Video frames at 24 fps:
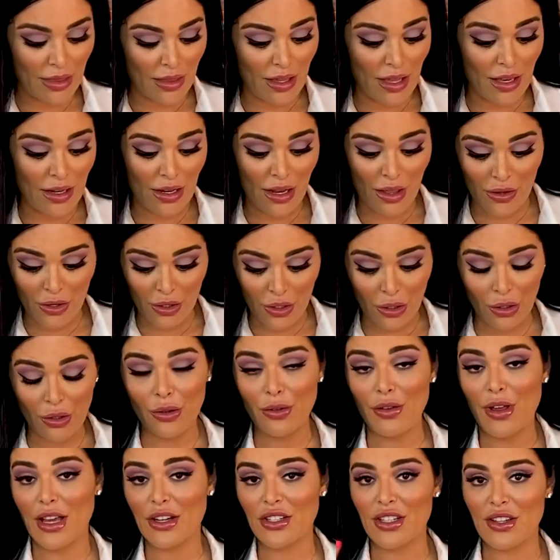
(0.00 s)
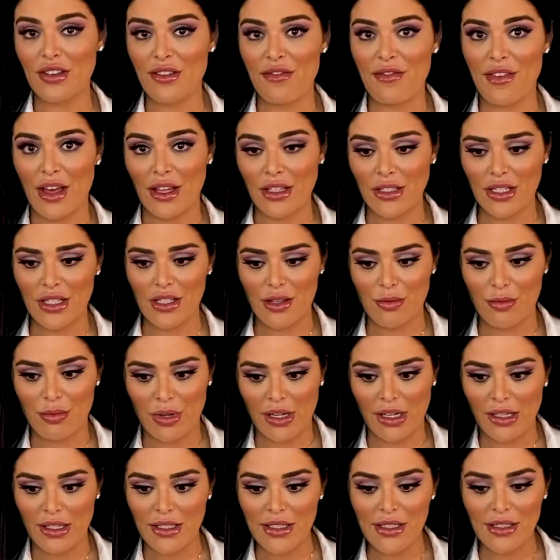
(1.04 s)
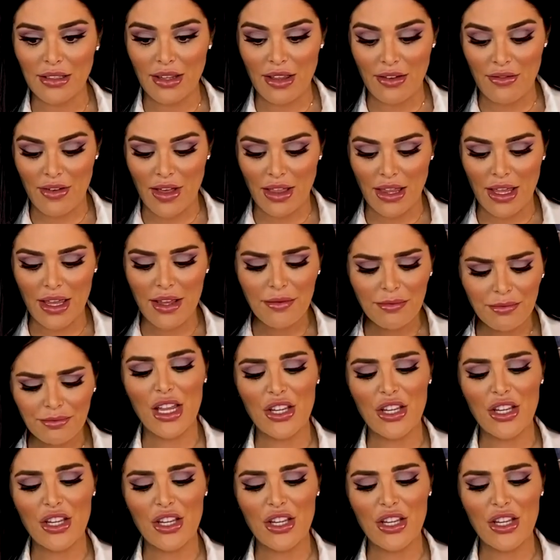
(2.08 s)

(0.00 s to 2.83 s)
another girl who actually founded the brand, La Vela,